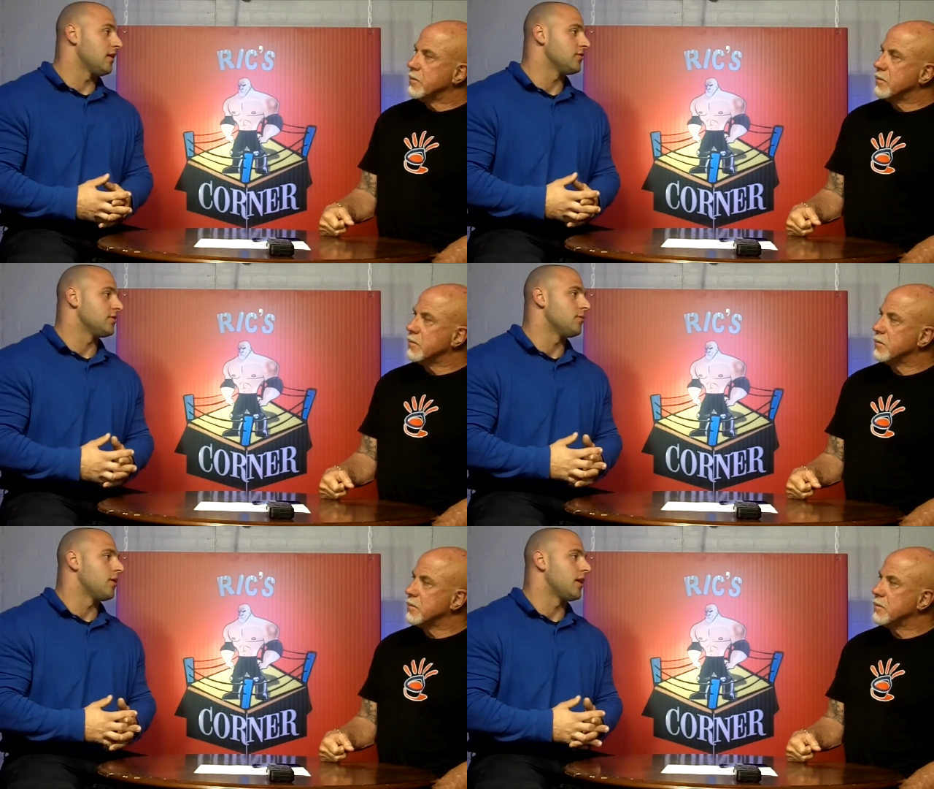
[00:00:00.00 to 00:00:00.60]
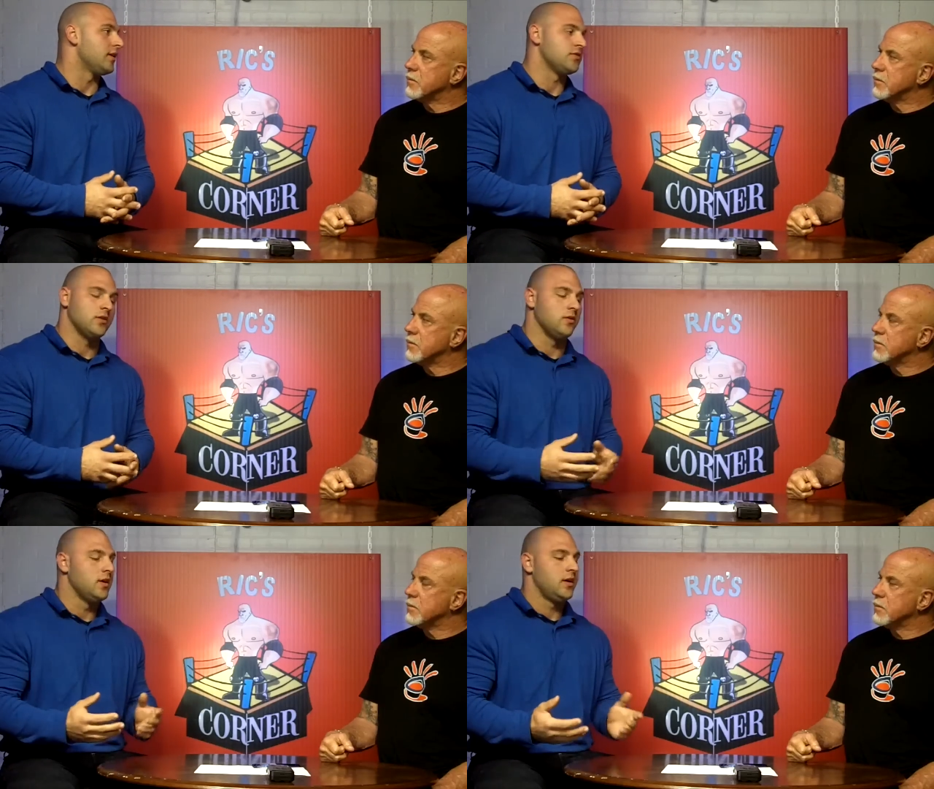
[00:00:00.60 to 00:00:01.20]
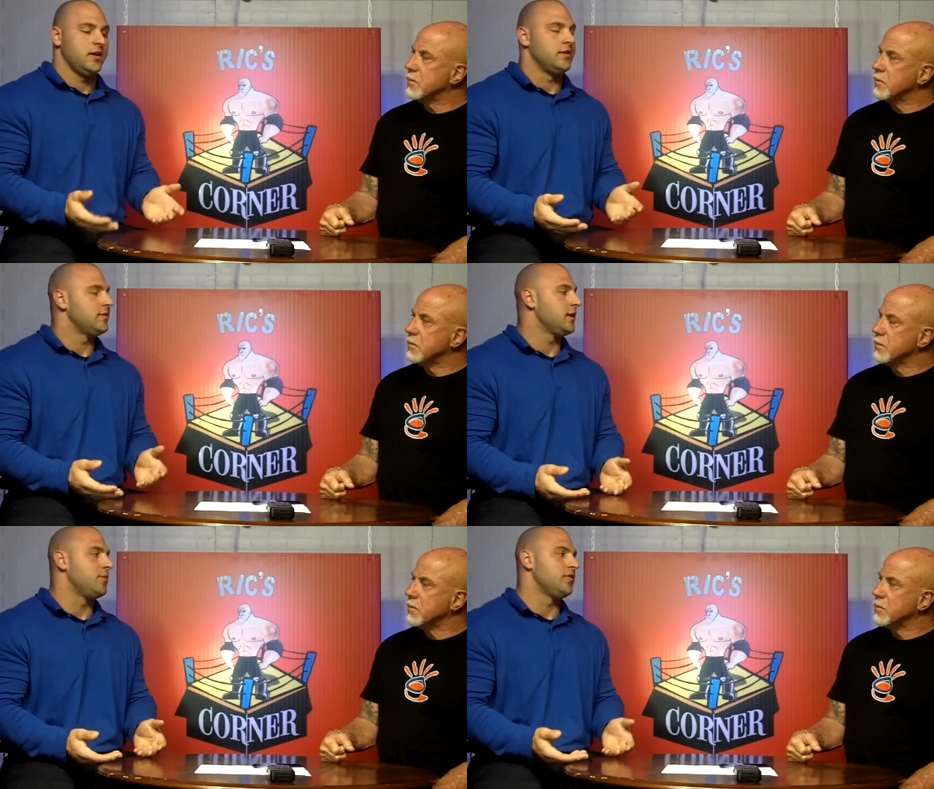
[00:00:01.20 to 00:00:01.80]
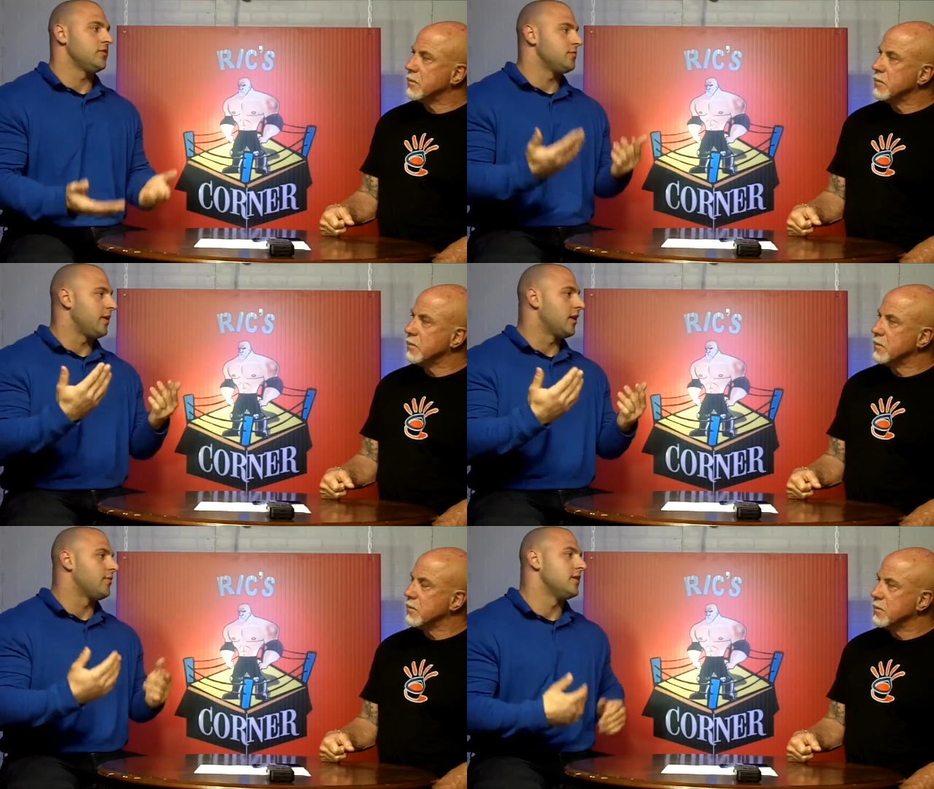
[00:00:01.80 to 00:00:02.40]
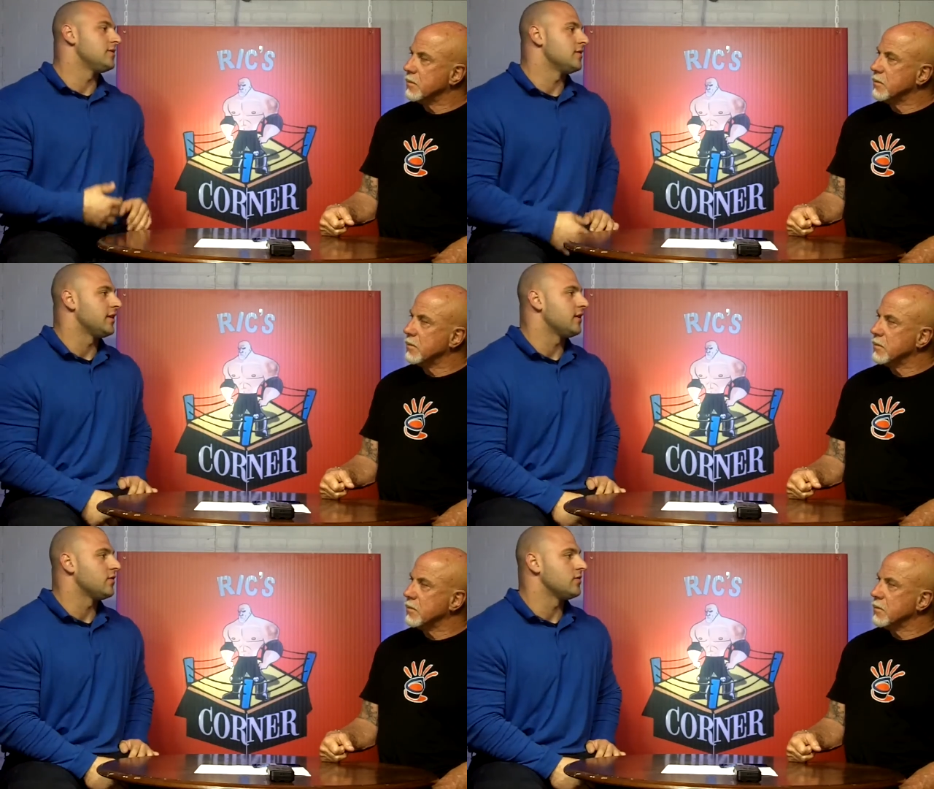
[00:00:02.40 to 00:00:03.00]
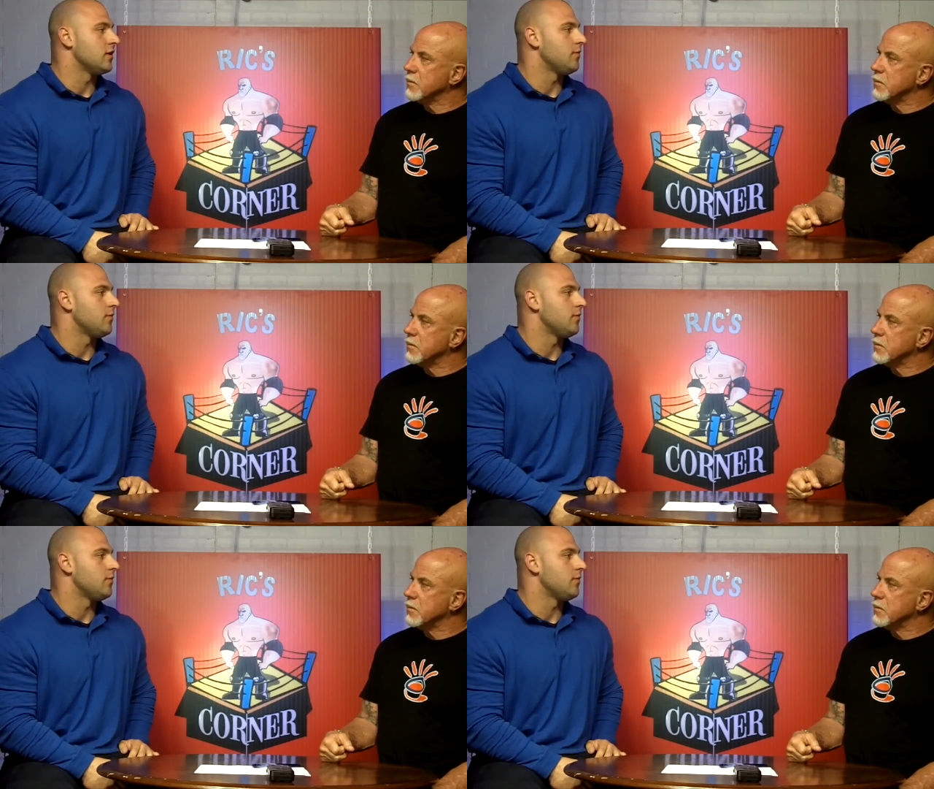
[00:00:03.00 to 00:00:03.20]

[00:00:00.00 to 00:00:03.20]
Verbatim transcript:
Speaker 1: levels in the body. So take beet juice, bam, instantly get those